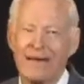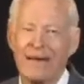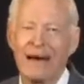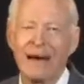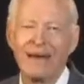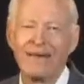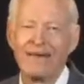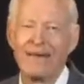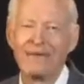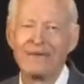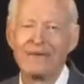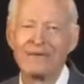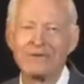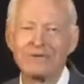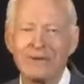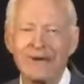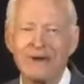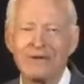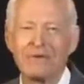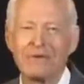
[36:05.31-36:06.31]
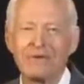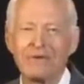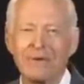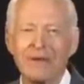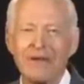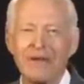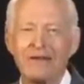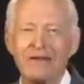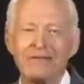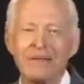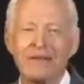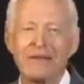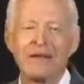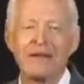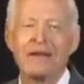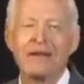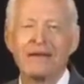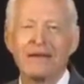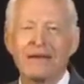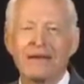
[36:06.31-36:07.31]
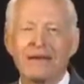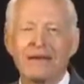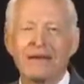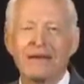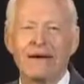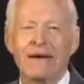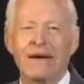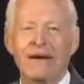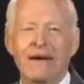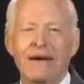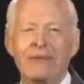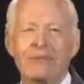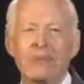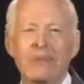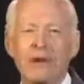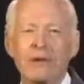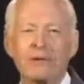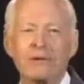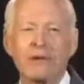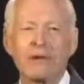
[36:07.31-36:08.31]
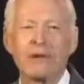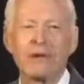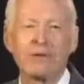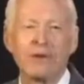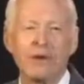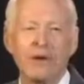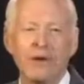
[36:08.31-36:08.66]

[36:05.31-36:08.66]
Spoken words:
Now, I know this sounds strange, and especially